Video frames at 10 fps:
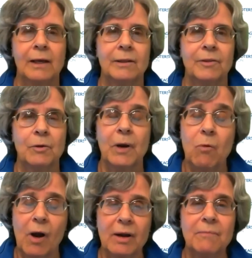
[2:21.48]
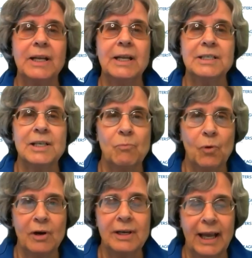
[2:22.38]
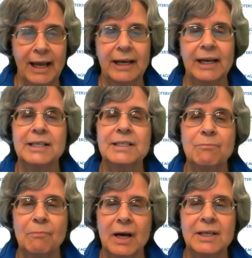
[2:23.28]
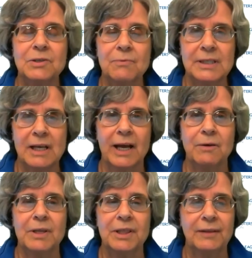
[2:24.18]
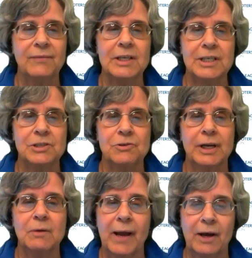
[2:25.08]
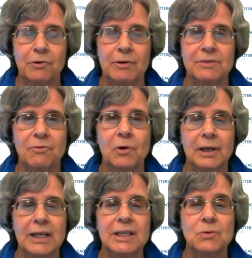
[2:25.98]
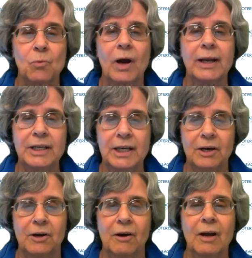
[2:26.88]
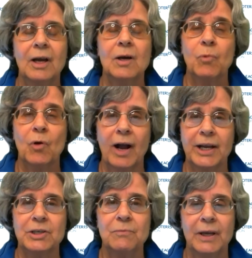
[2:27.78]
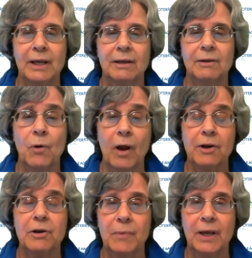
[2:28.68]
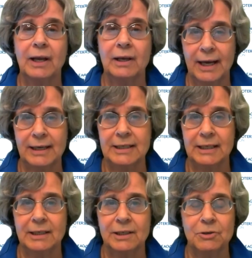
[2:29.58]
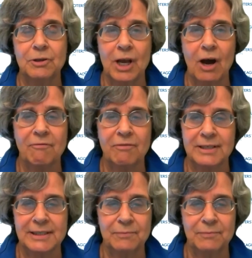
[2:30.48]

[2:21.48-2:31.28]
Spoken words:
The requirement is that board candidates must reside within the district boundaries for at least 1 year prior to being elected to the office.